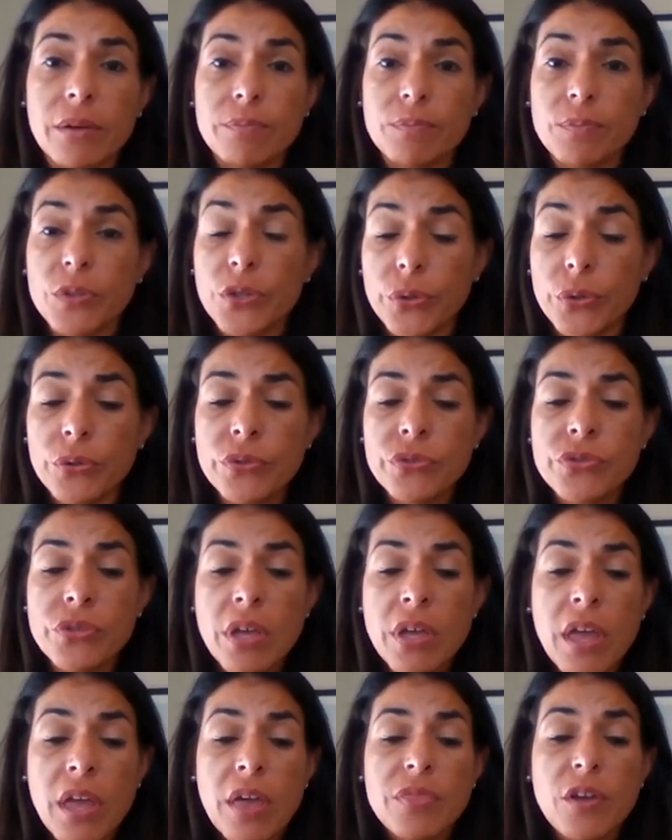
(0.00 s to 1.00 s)
use.
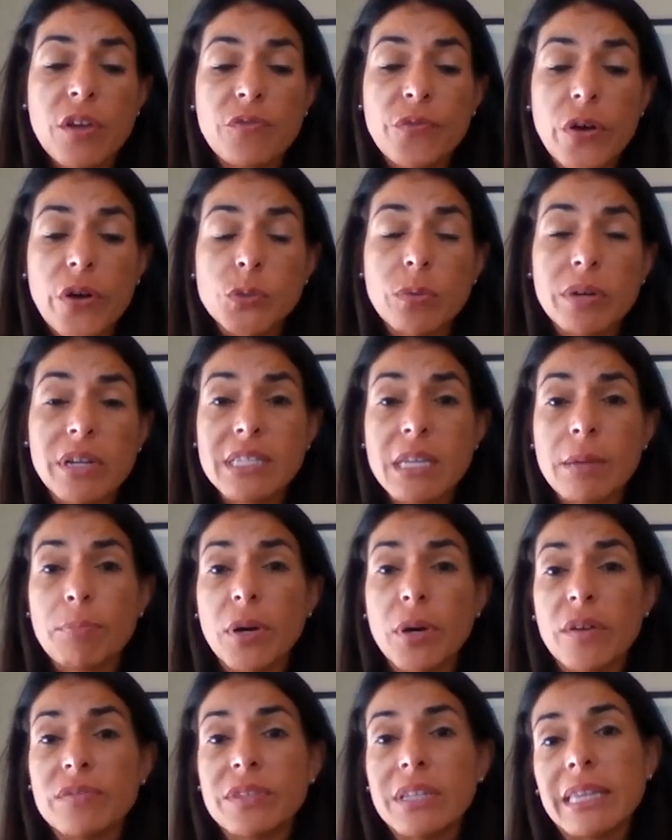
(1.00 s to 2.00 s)
The first one is
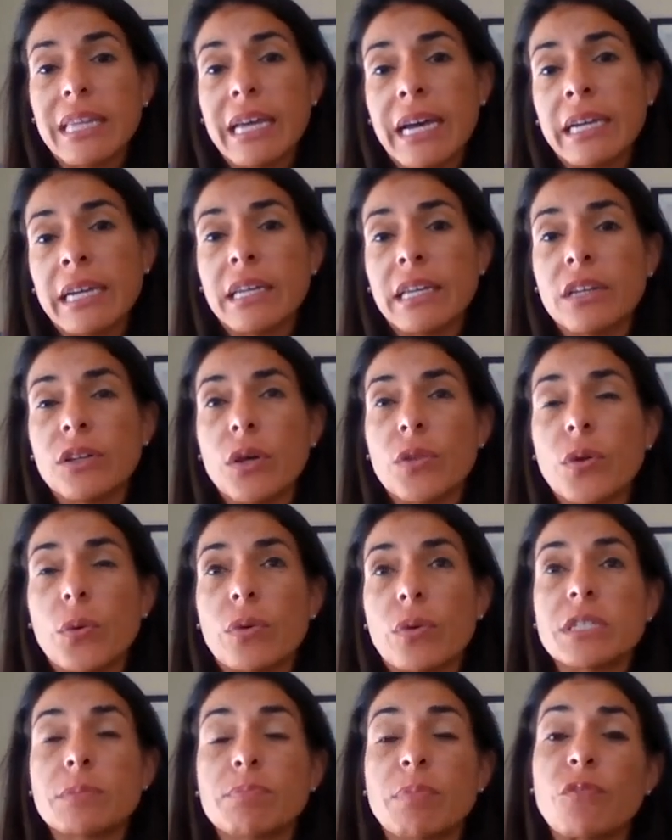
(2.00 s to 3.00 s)
above the line. In other
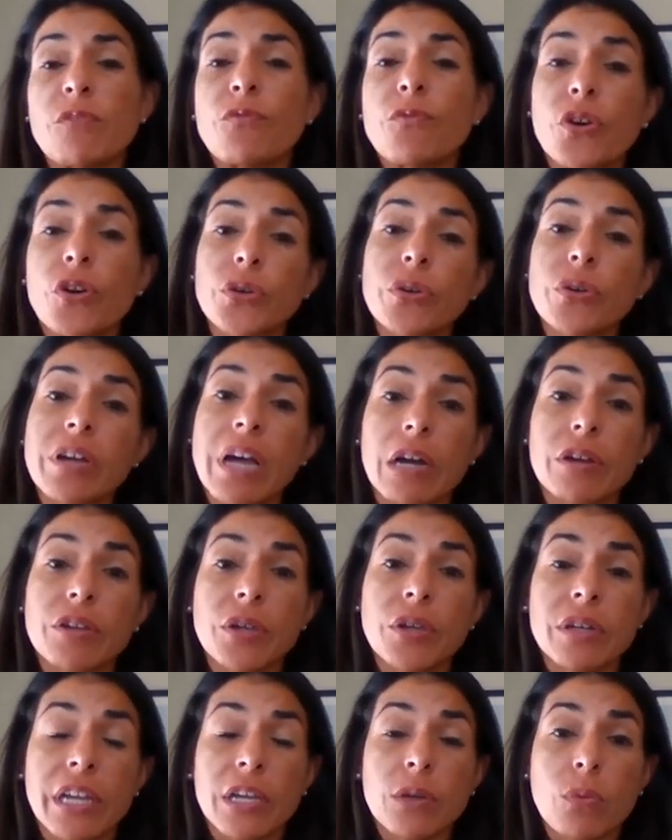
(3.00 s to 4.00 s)
words, before you
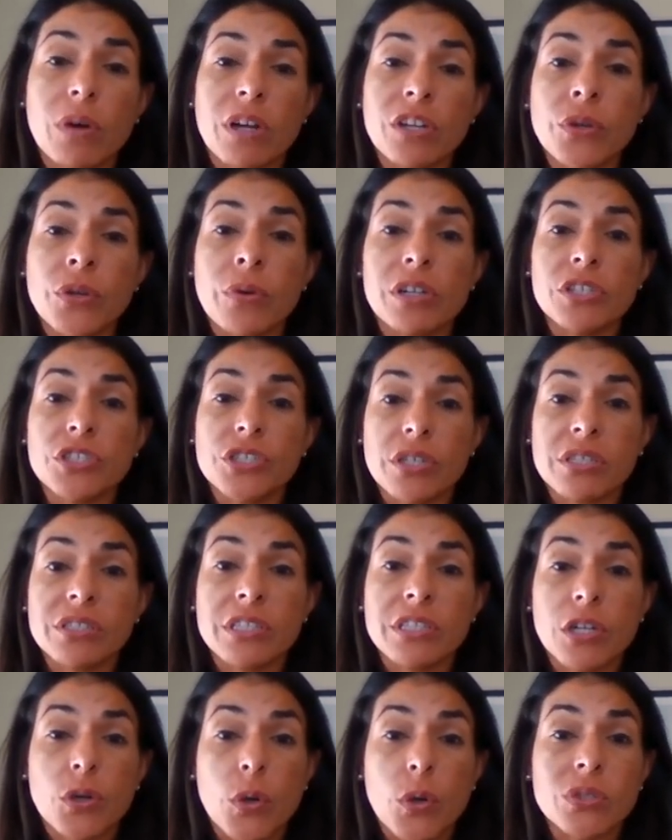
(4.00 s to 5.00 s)
calculate what your
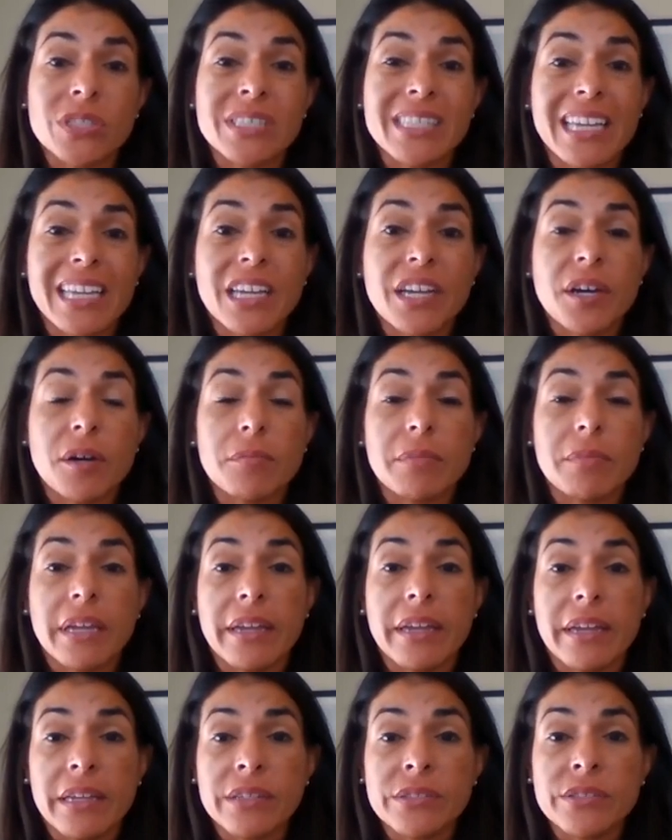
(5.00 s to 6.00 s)
adjusted gross income
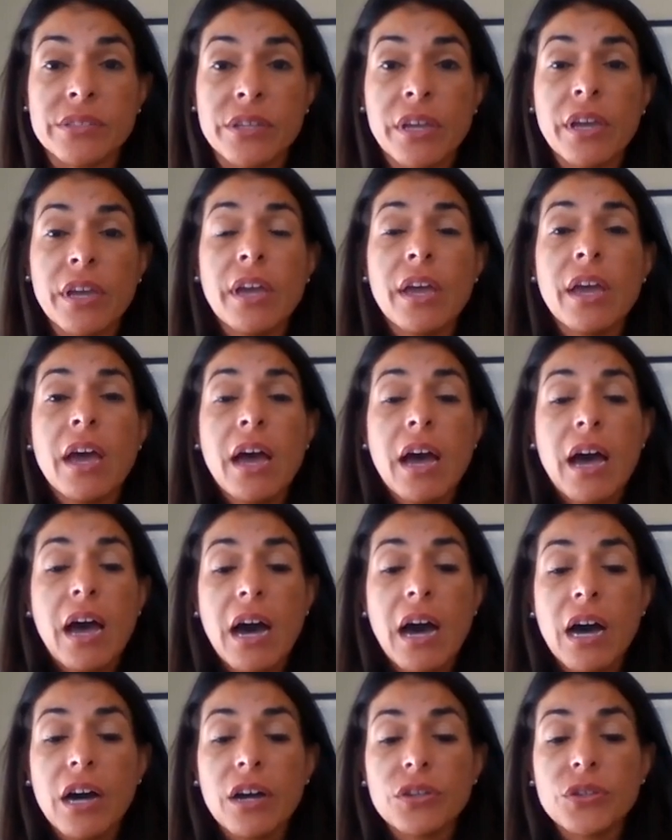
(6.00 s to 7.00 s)
is,
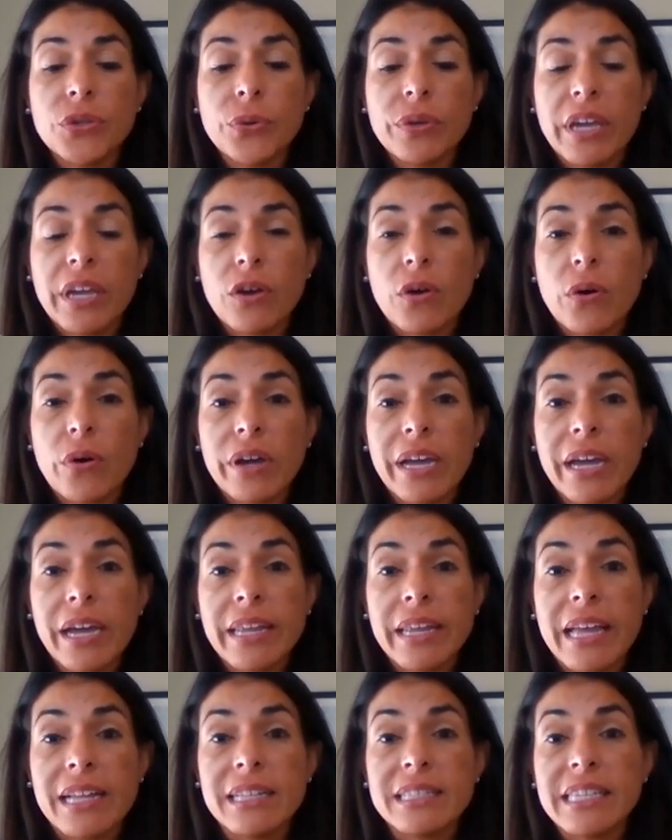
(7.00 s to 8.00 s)
you can go
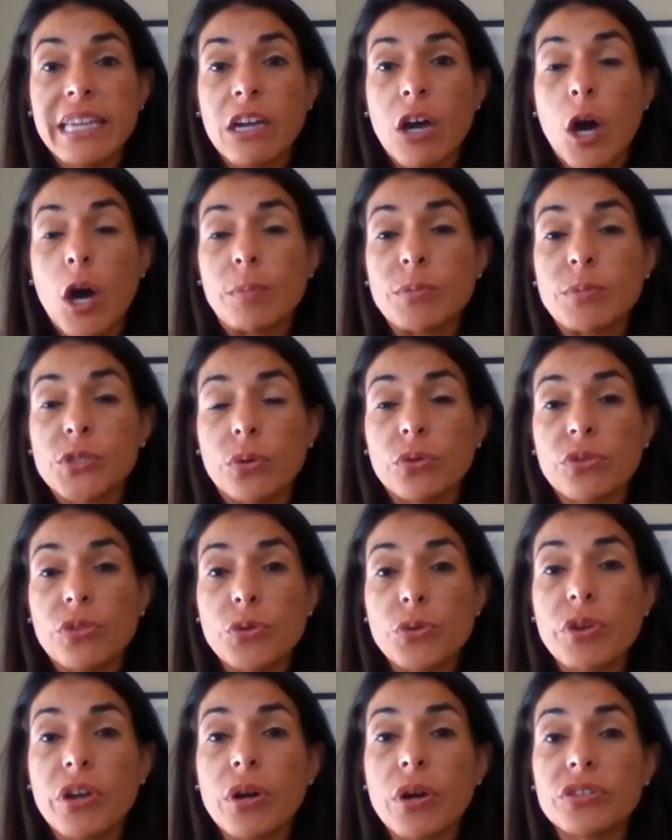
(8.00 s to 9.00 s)
ahead and take up to
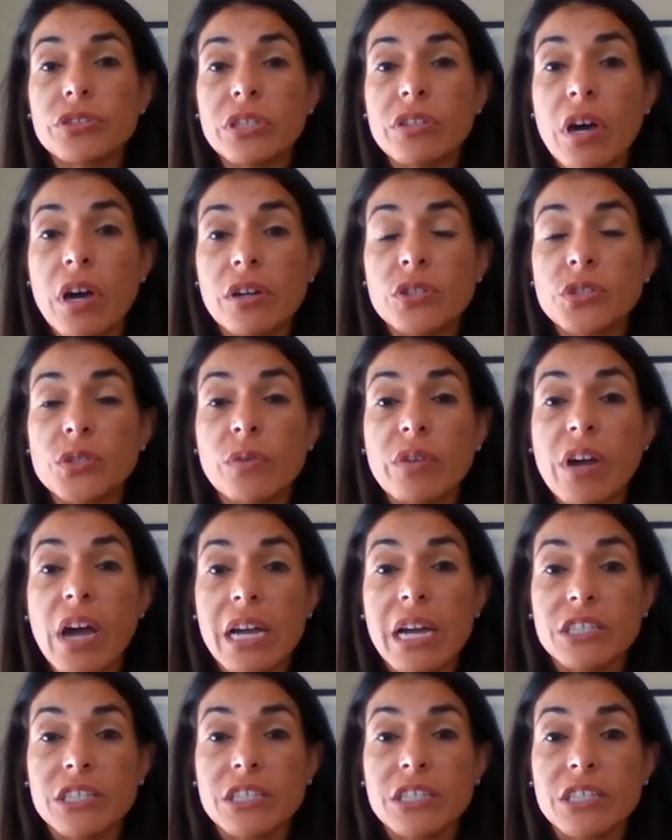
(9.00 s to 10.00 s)
$300 of
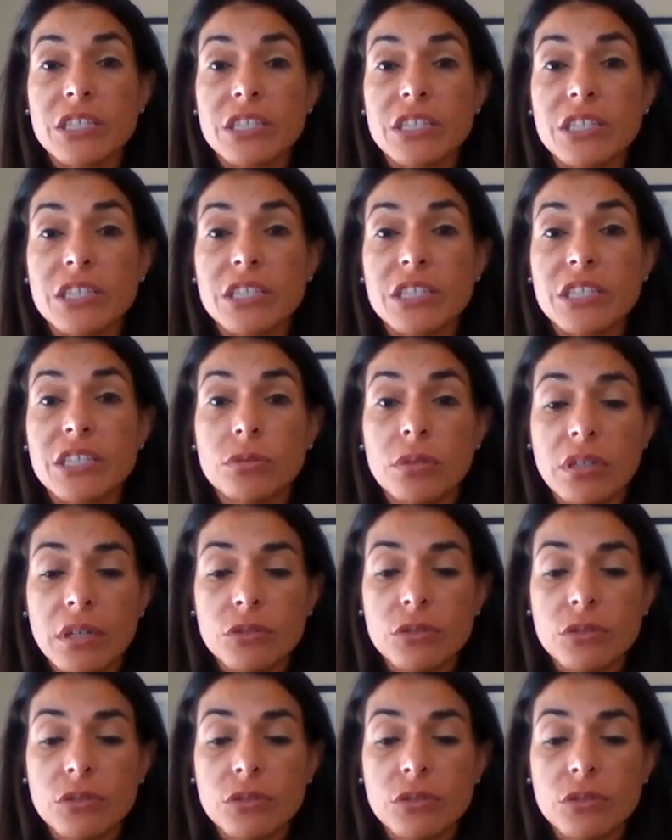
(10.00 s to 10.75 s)
cash